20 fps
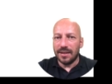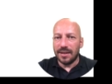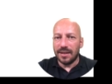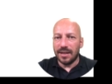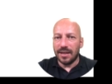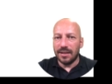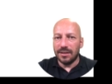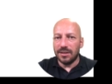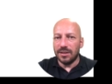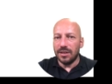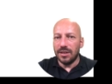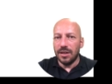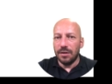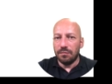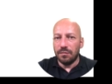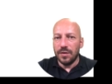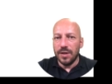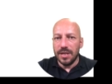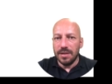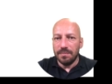And
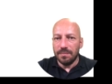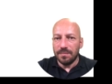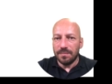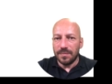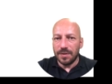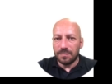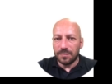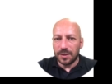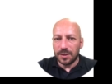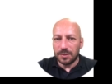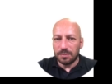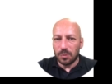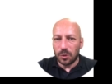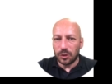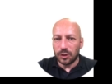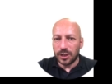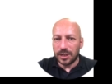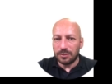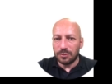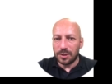if we, if this more
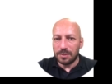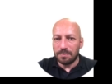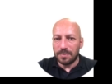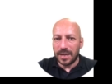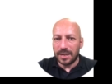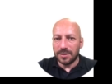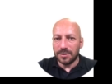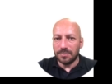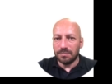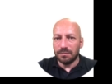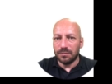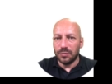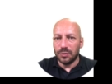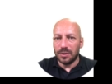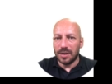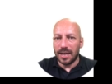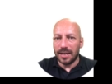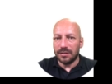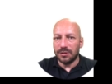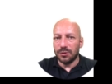general pattern would
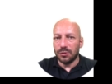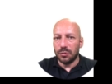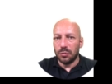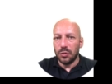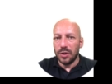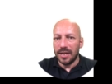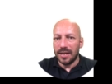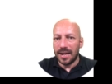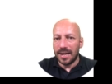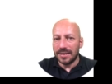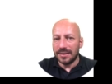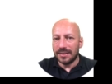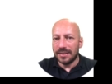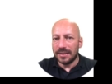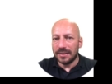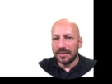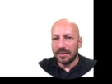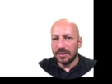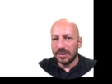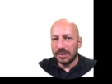like to realize
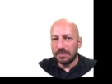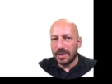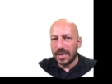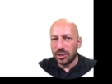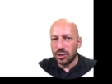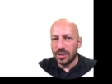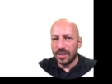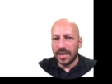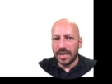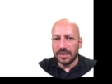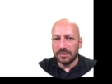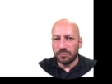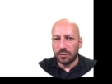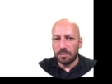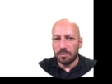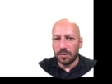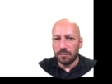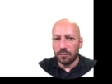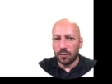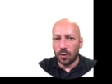this special case from
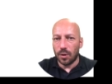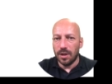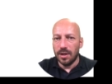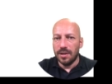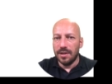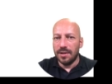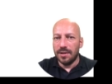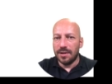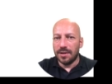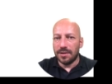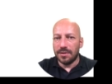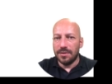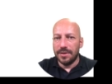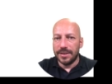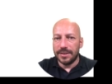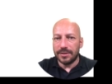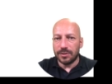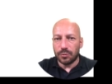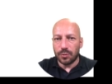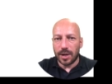before,
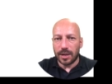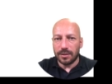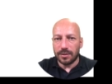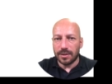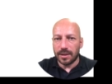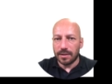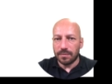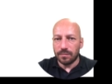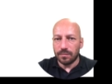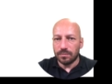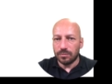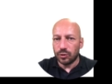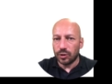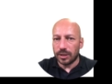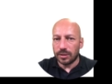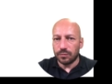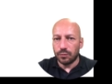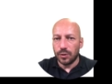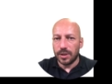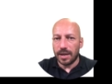this struct then
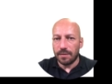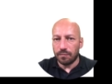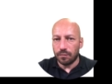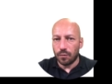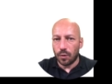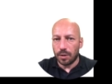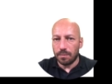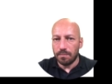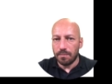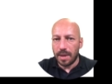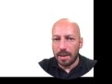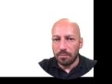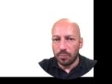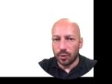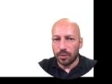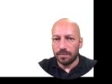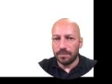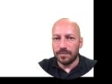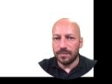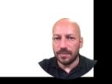just would have one
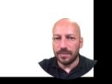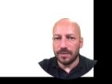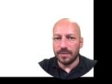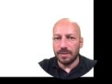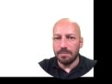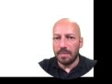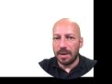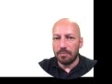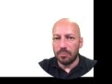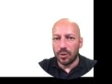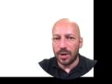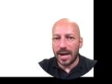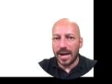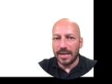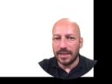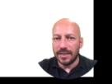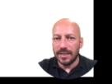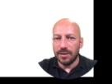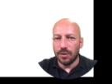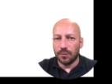member, a member
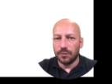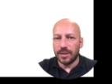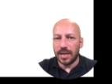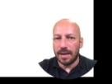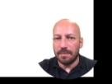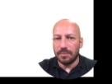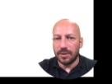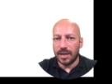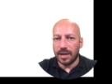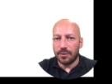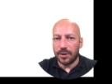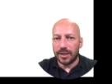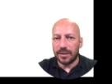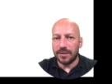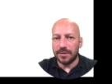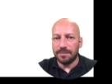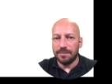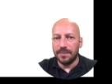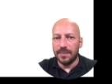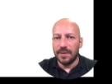ID of type character.